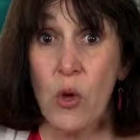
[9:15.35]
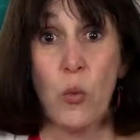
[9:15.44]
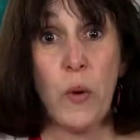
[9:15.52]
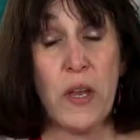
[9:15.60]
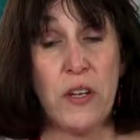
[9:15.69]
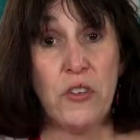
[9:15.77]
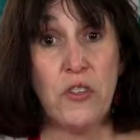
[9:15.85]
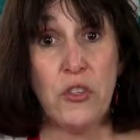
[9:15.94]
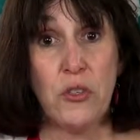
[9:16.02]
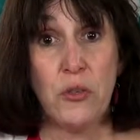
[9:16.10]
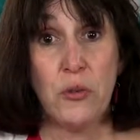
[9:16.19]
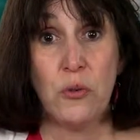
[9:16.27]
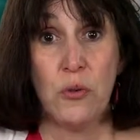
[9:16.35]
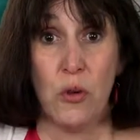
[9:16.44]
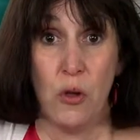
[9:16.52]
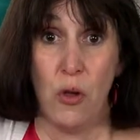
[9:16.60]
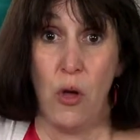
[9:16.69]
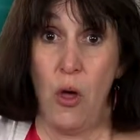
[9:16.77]
we can do
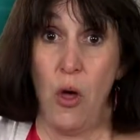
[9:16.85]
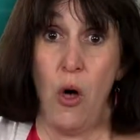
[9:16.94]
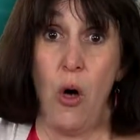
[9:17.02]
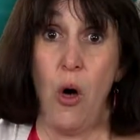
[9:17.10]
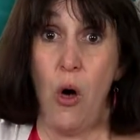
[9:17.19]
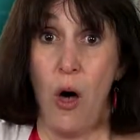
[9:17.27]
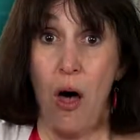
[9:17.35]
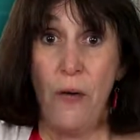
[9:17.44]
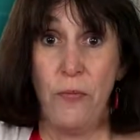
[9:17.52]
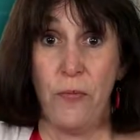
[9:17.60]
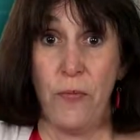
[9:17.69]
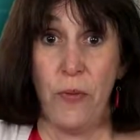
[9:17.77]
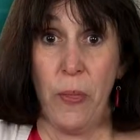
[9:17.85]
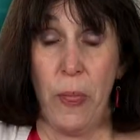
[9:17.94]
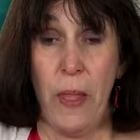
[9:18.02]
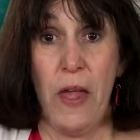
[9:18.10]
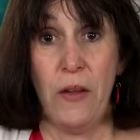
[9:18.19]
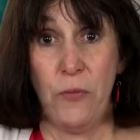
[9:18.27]
off,
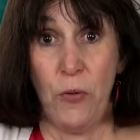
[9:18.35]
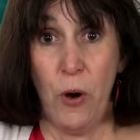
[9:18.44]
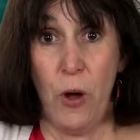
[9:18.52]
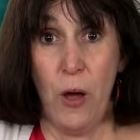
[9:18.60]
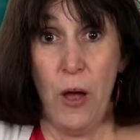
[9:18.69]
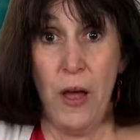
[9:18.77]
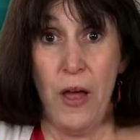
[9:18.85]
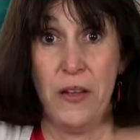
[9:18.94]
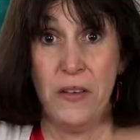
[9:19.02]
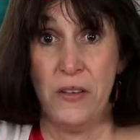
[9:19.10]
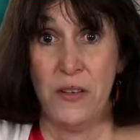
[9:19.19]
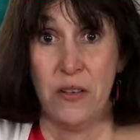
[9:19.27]
and for on,